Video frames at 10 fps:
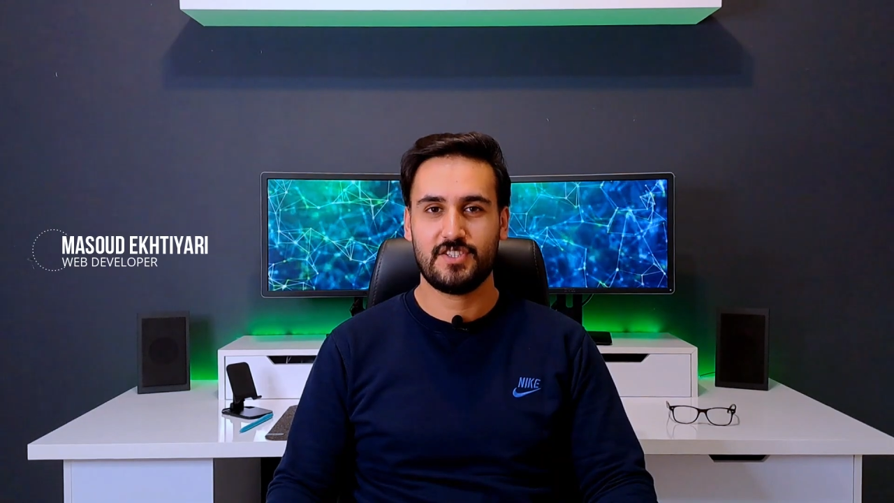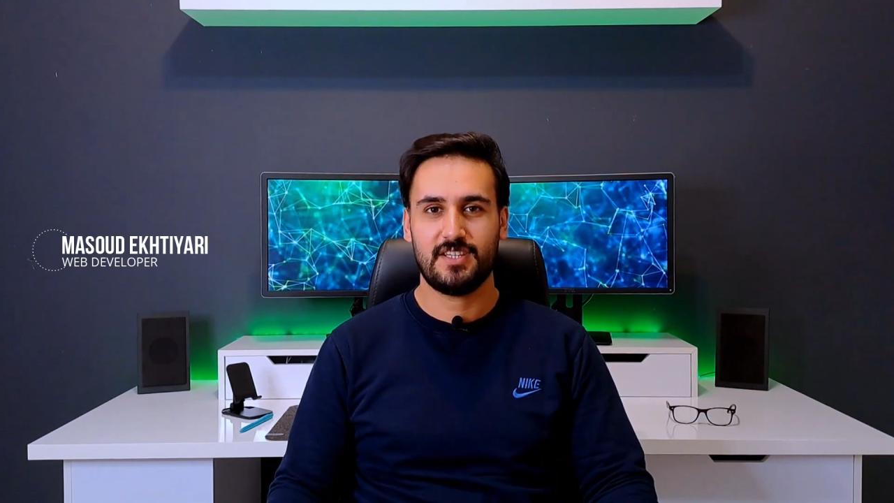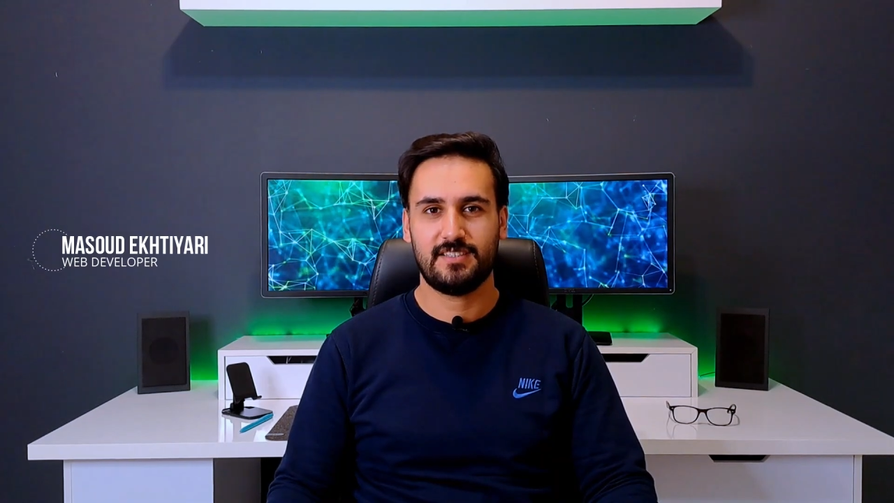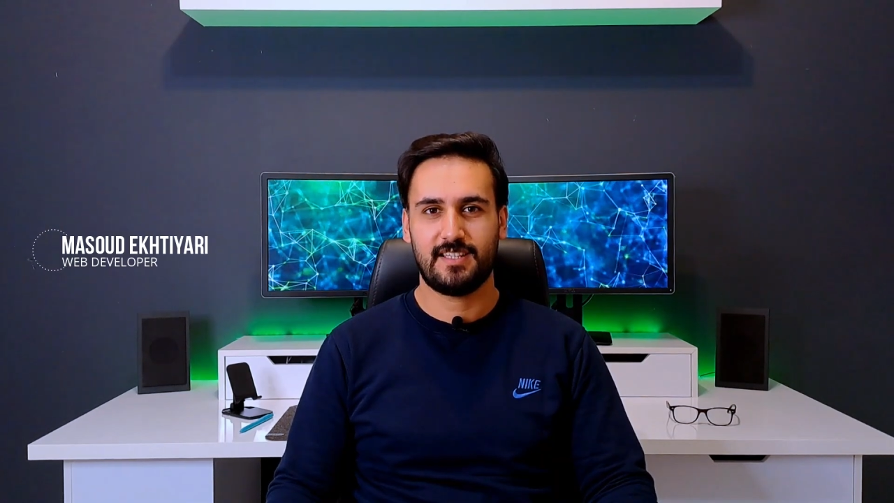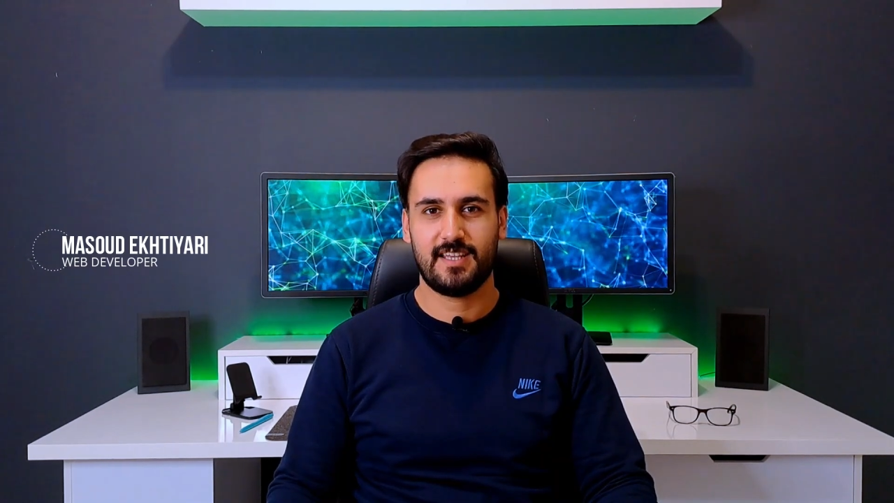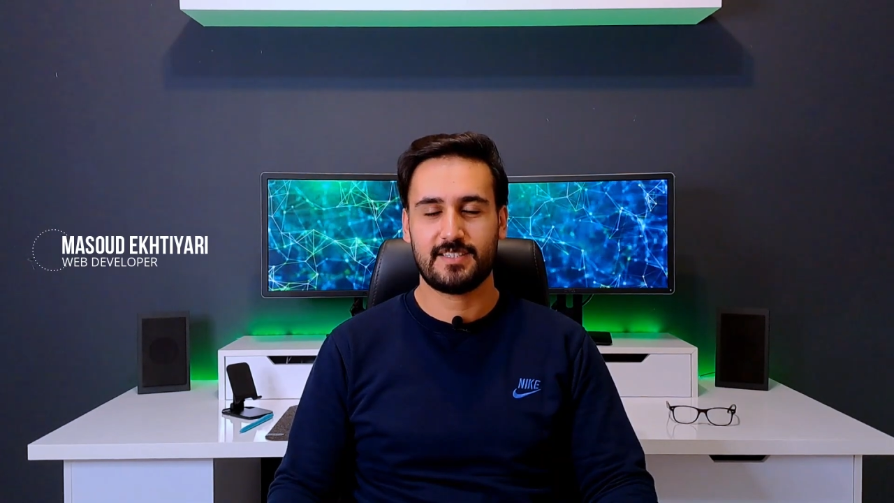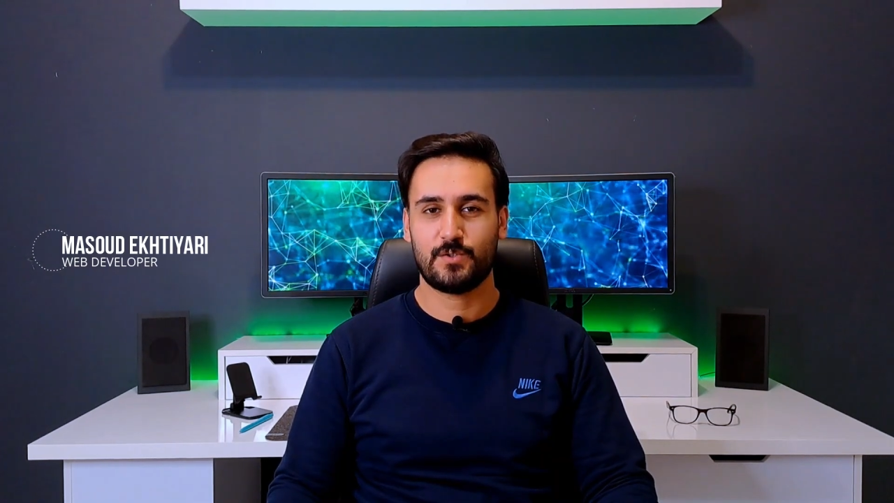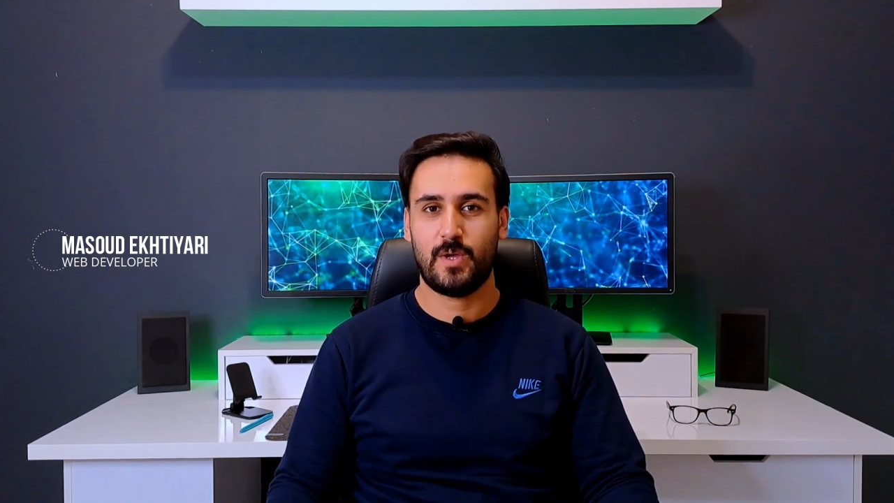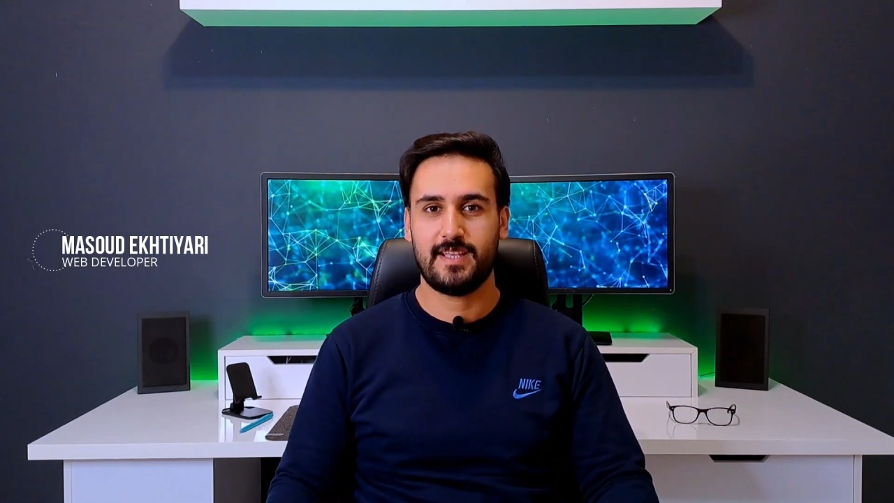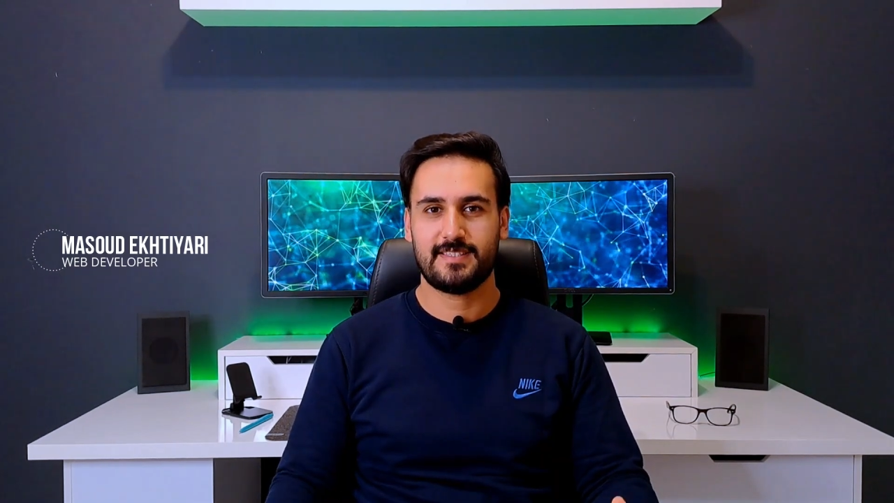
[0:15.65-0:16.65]
text to
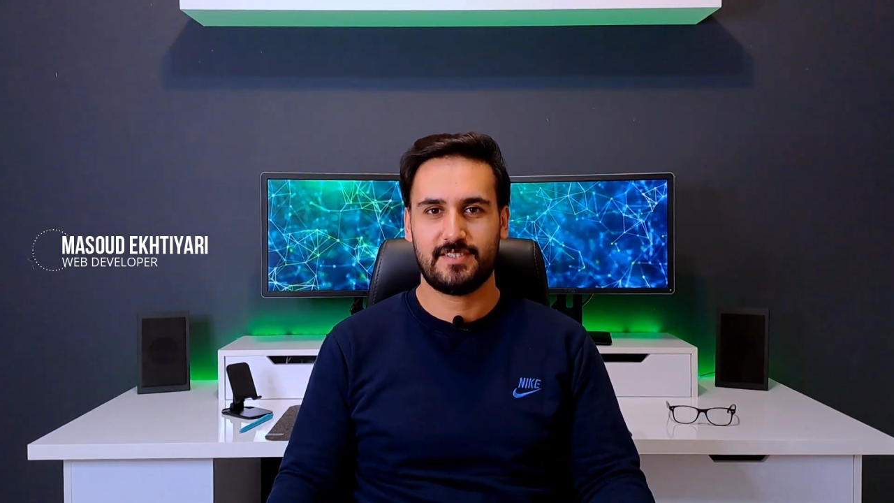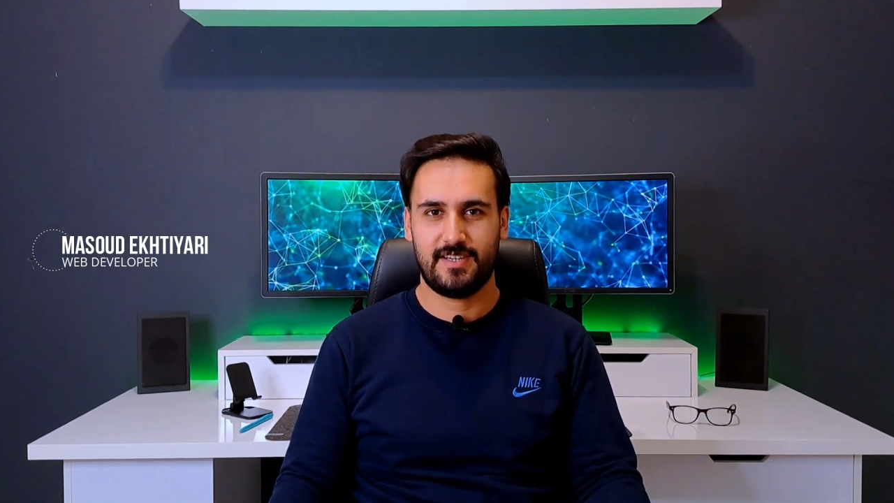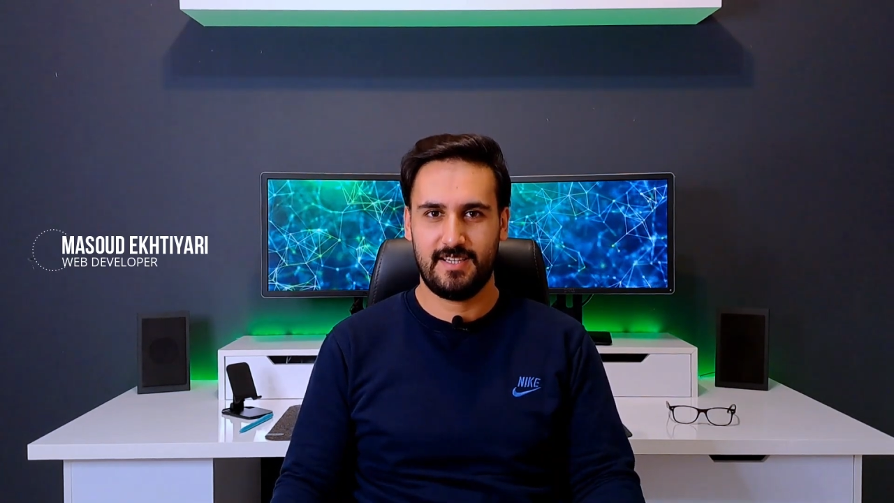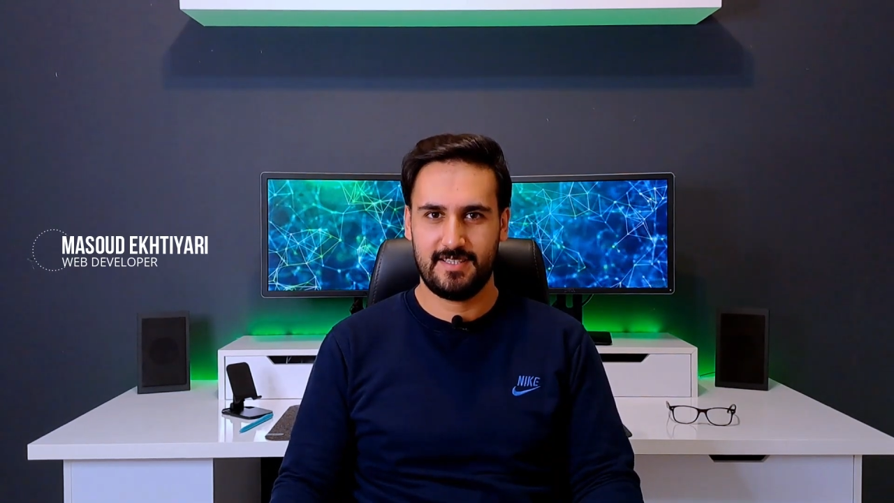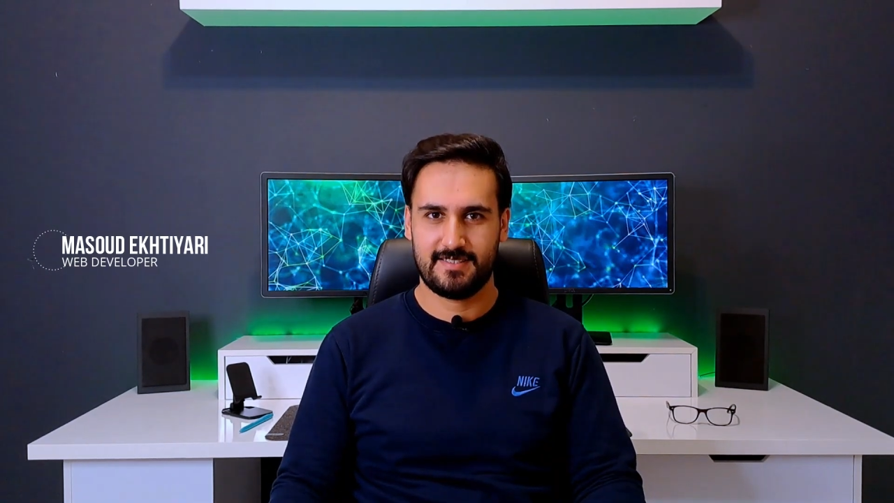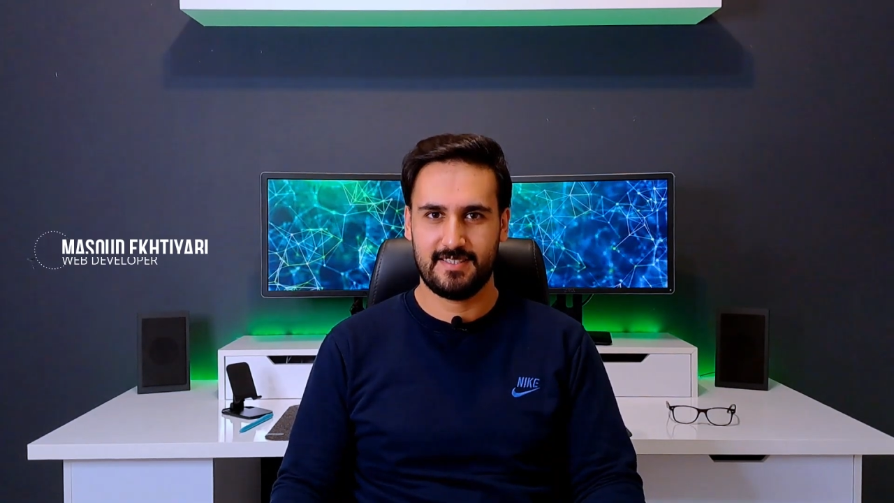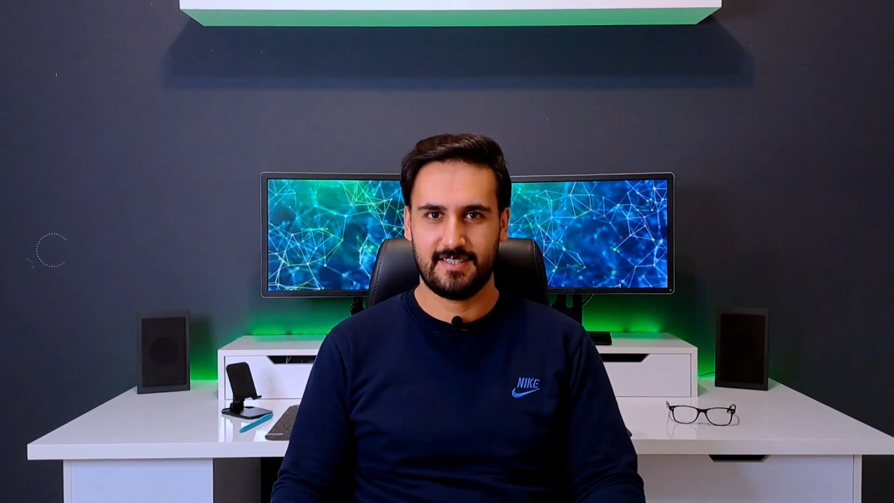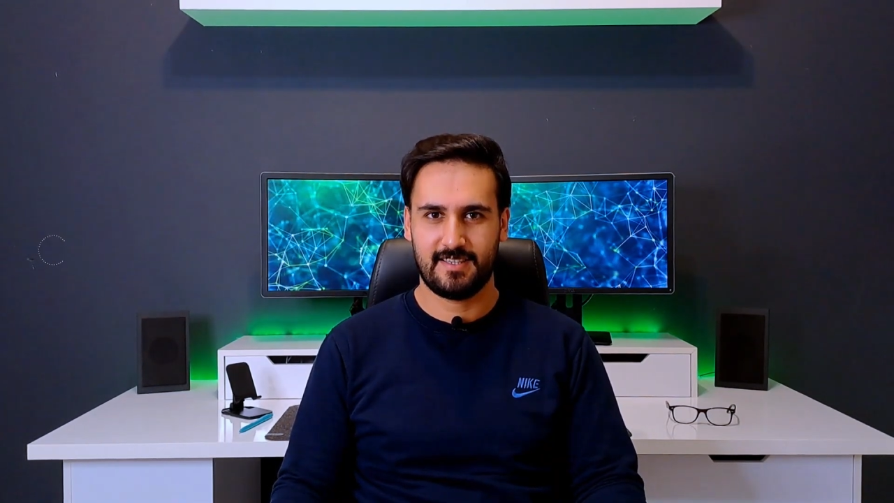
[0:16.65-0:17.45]
answer anything,